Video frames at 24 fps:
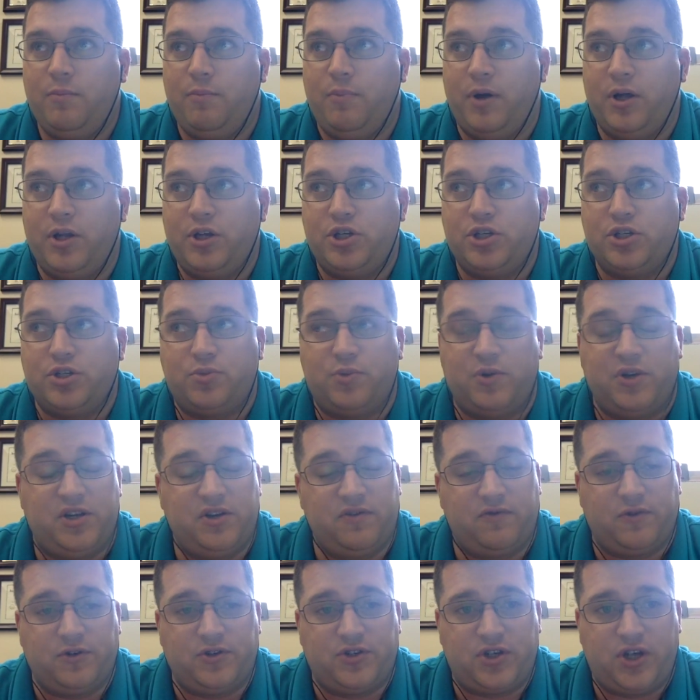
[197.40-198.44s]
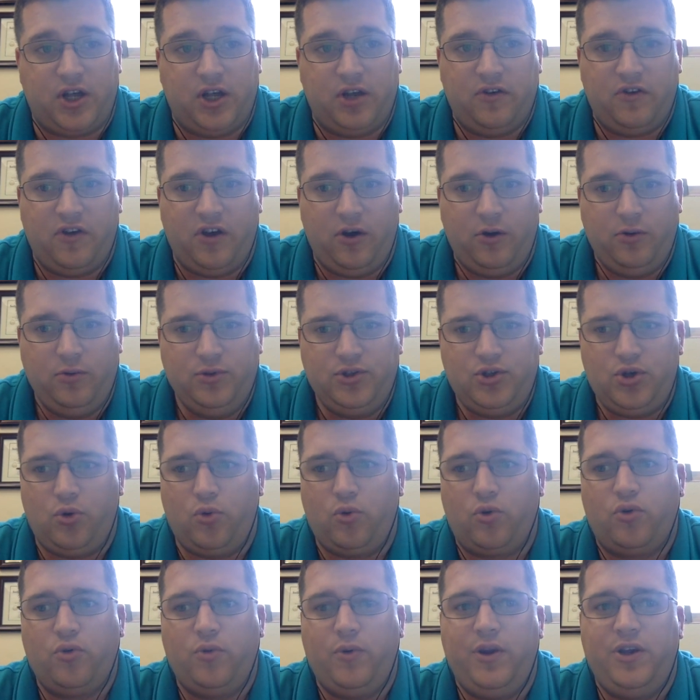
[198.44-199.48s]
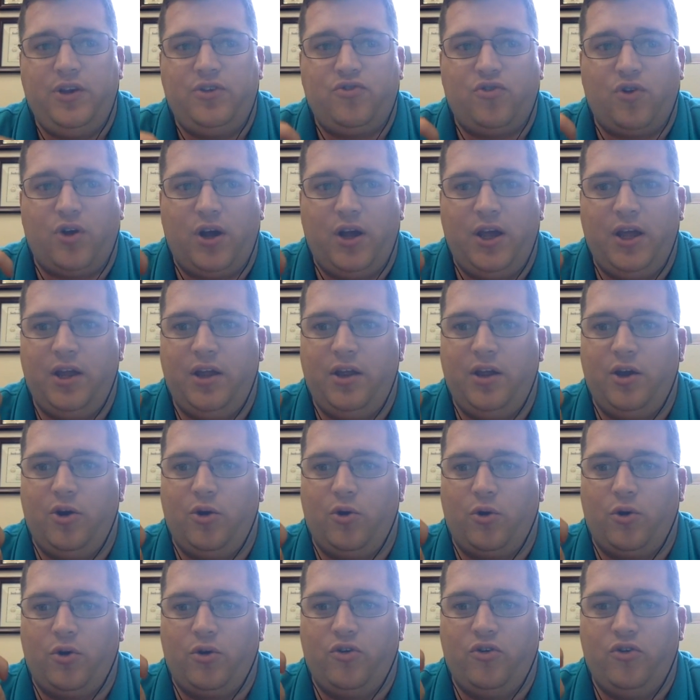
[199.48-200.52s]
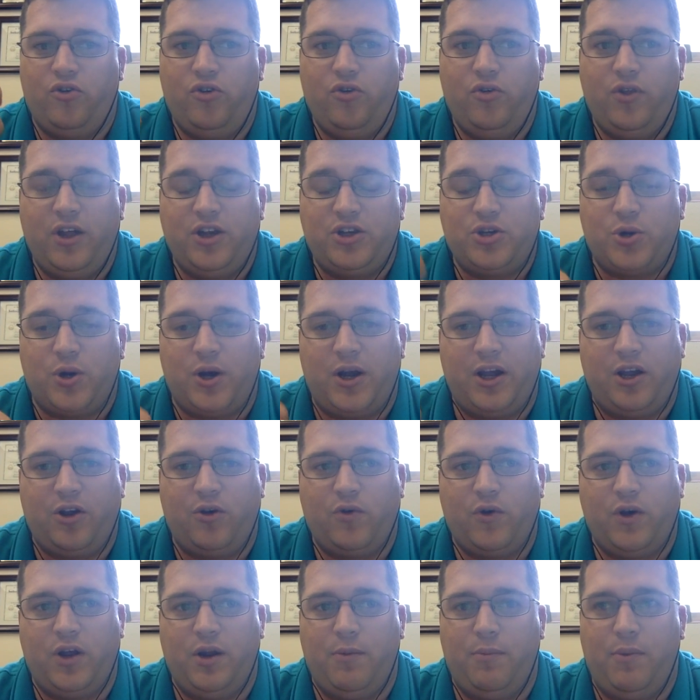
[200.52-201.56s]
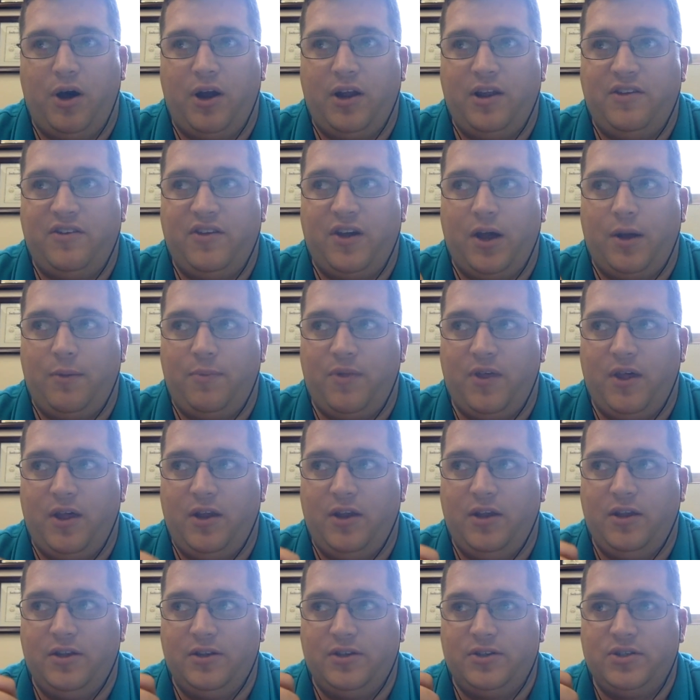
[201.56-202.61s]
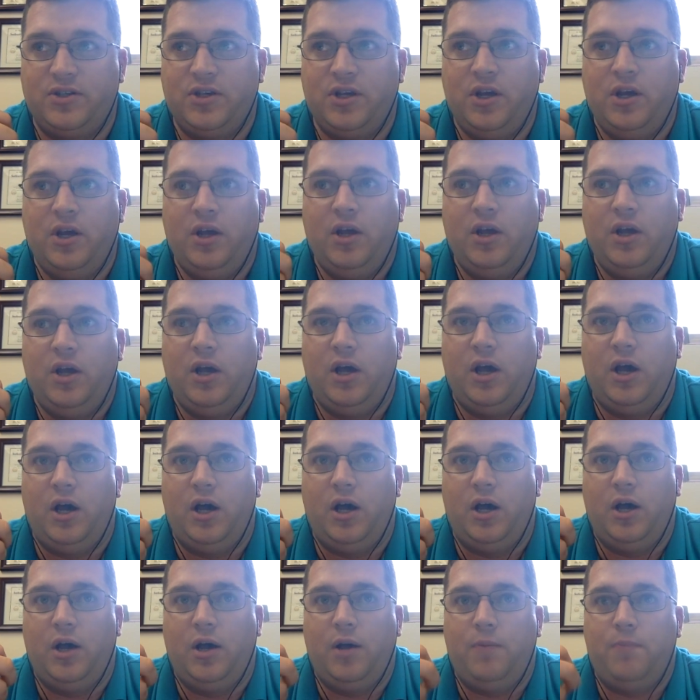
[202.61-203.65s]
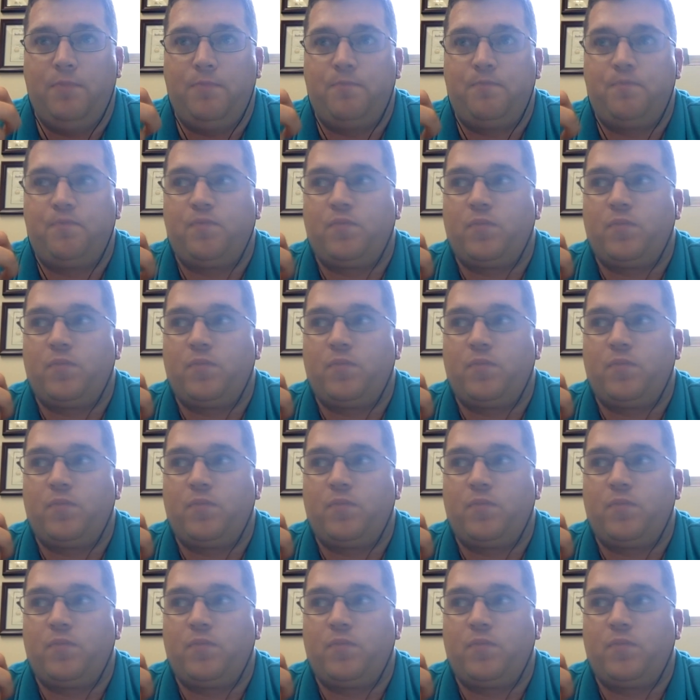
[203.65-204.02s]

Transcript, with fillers: but just with different skin tones, or do we try it, or do they try and create a body type that is, um,